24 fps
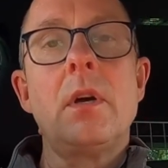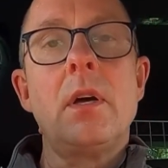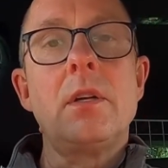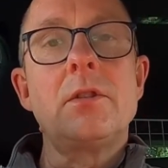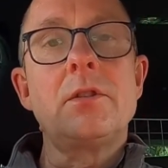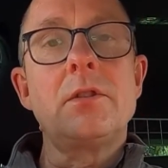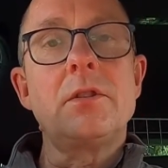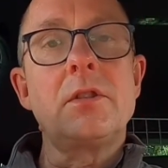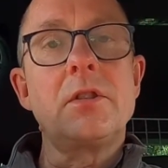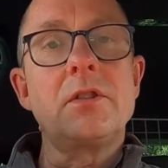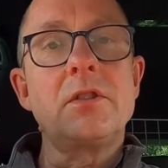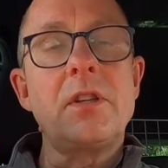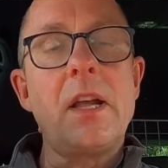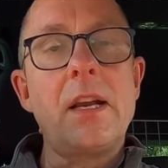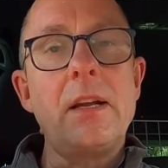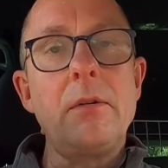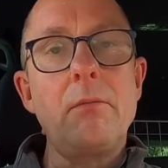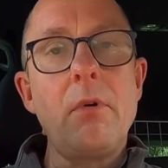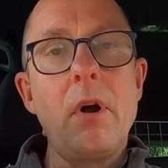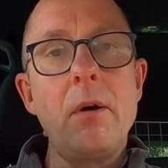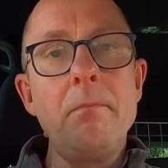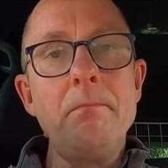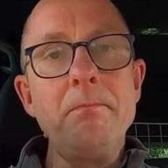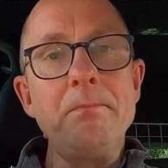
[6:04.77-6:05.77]
Just a steady
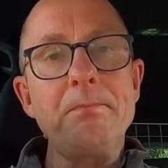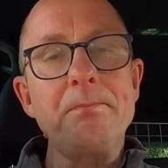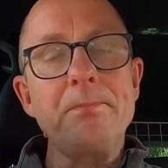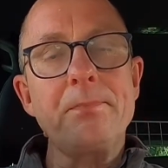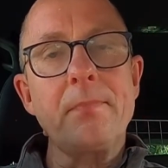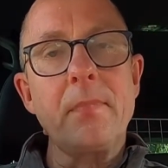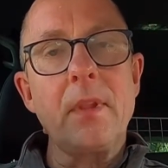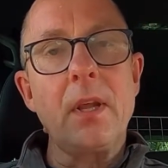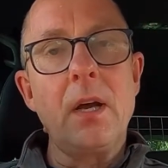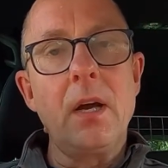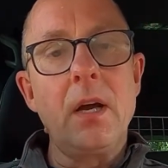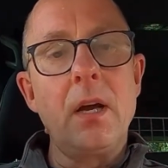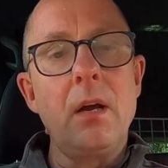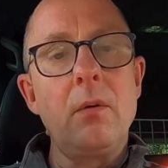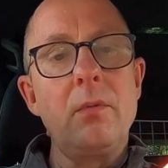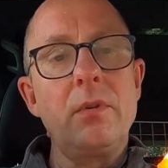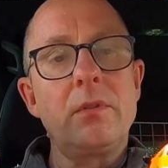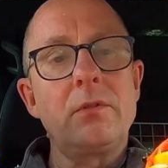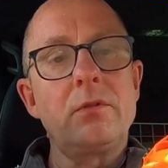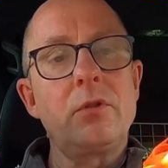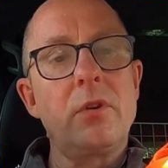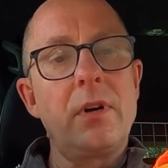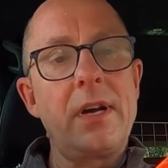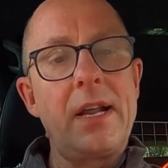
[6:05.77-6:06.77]
run
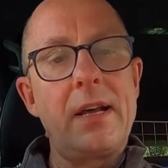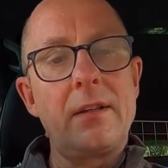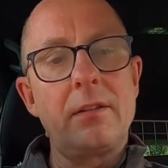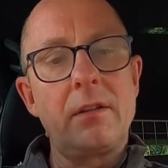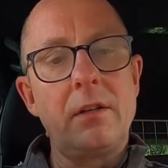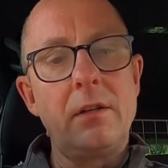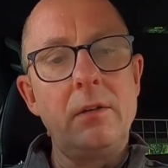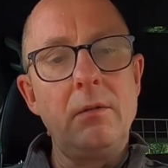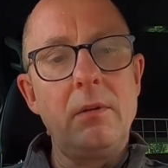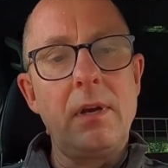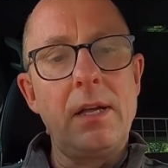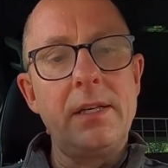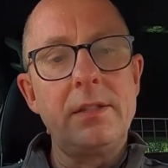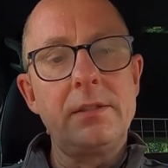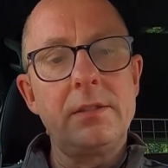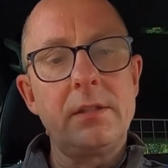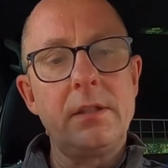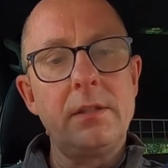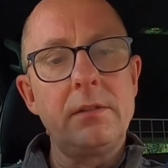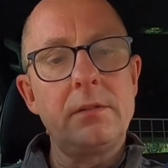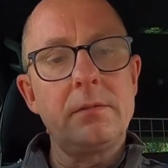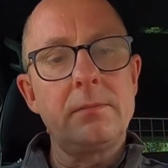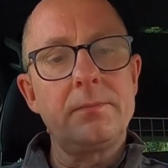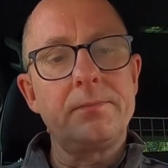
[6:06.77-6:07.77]
with trying out the new
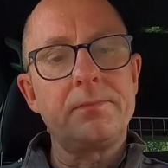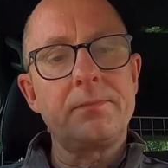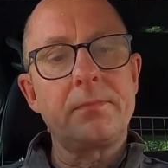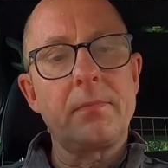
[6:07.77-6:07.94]
laces,